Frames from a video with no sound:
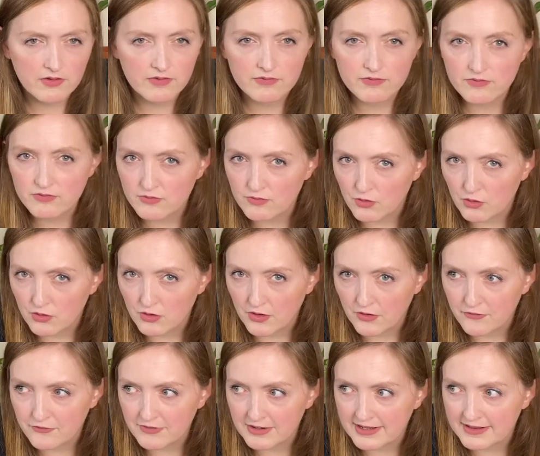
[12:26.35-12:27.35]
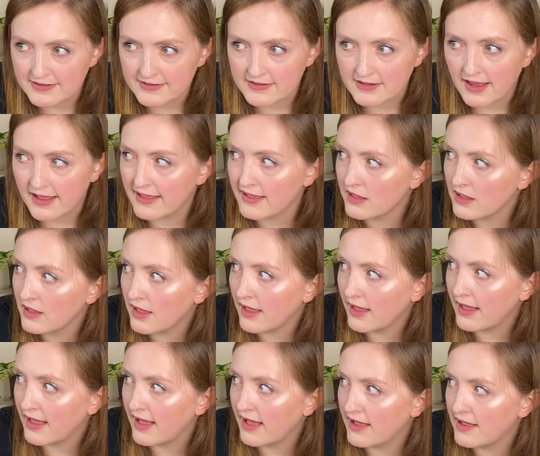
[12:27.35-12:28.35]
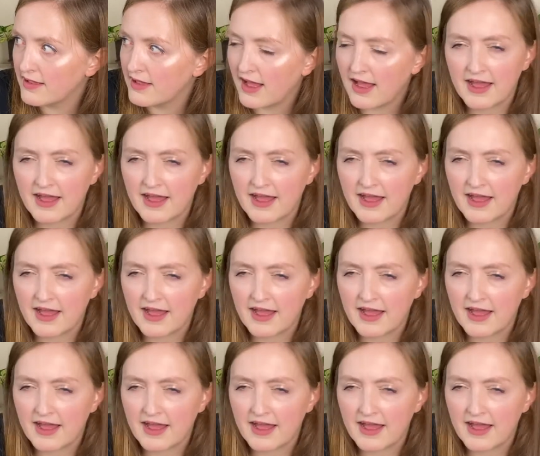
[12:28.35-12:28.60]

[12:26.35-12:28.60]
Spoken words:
for no reason. Like I